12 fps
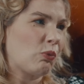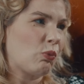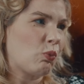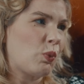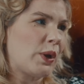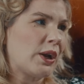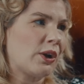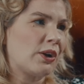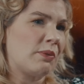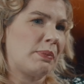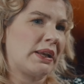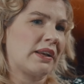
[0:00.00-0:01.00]

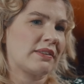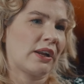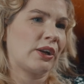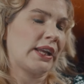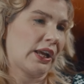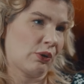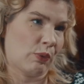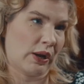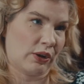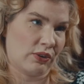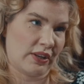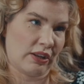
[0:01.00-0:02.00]
weird because I already had a
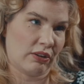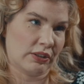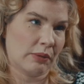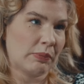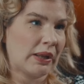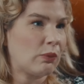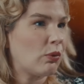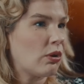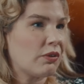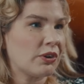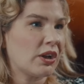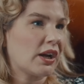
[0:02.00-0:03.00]
record deal. And I'm like, well,
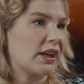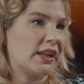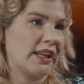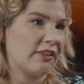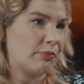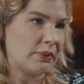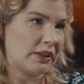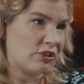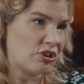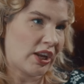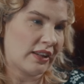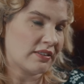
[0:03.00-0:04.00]
they're not going to give me a
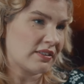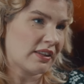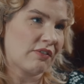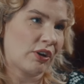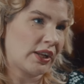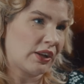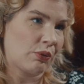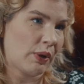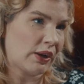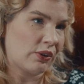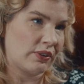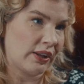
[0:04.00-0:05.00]
chance because I've already had a
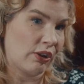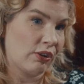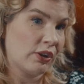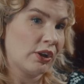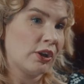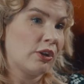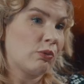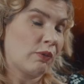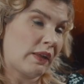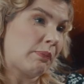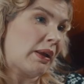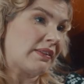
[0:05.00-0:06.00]
record deal. Well,
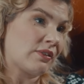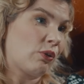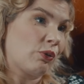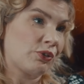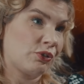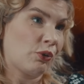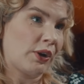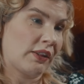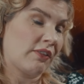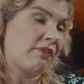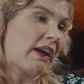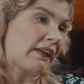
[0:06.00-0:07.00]
they based the whole story on
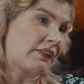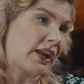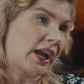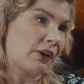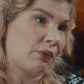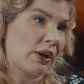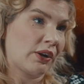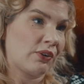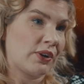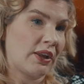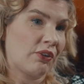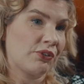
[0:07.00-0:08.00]
the fact that I had a record
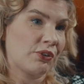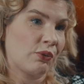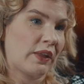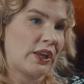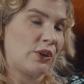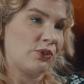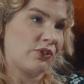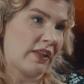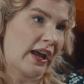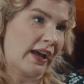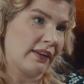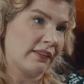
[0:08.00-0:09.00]
deal, so they used
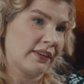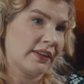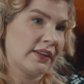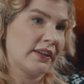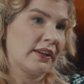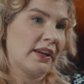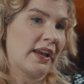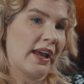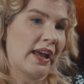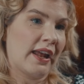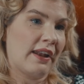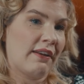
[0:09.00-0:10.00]
that.
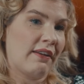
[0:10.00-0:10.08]
And